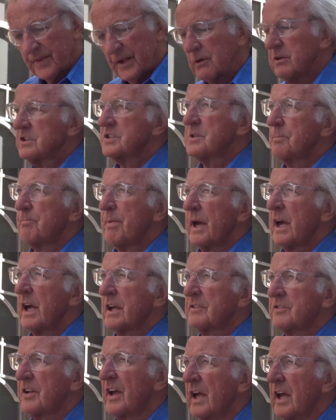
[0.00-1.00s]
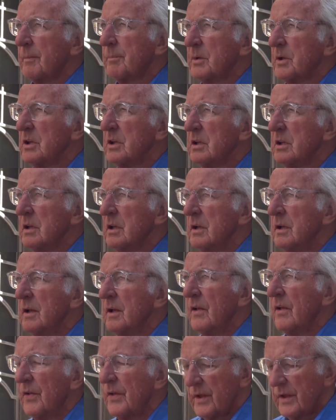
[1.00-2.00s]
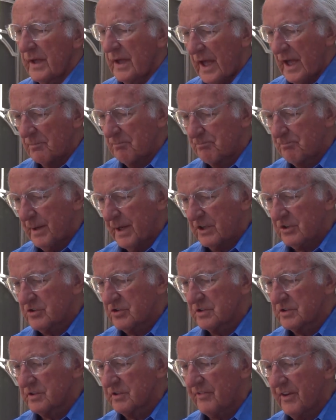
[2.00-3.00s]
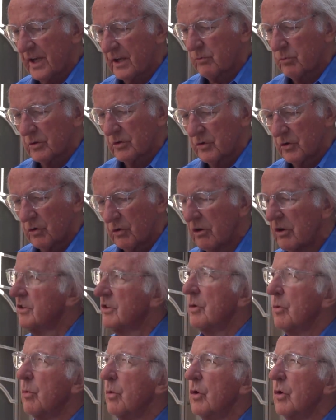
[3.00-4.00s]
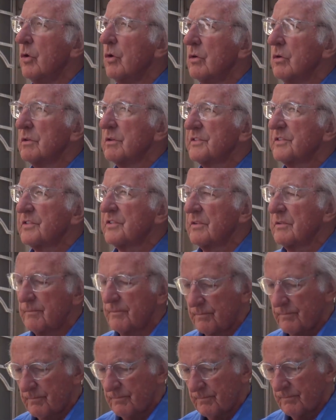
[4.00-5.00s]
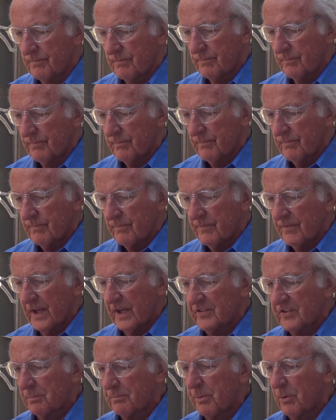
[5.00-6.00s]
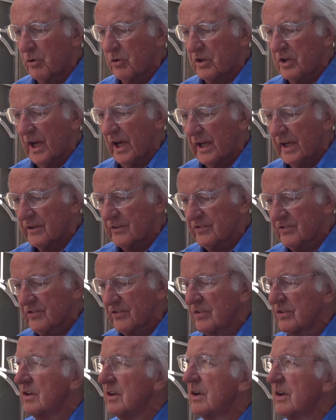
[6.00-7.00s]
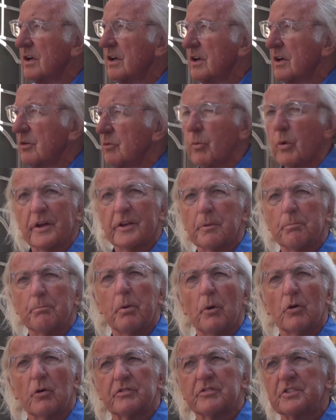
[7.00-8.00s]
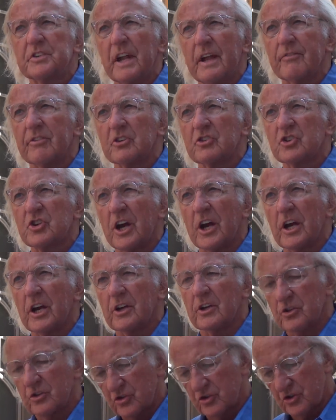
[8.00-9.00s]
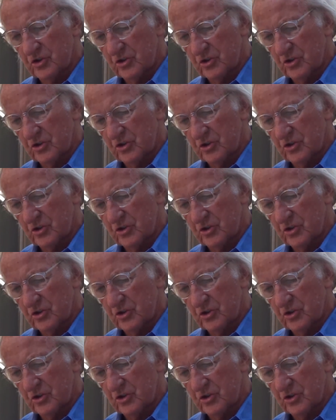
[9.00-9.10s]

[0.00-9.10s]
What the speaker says: There is a bare table and pictures of Ecuador on the walls. There's a bookcase where the books never change.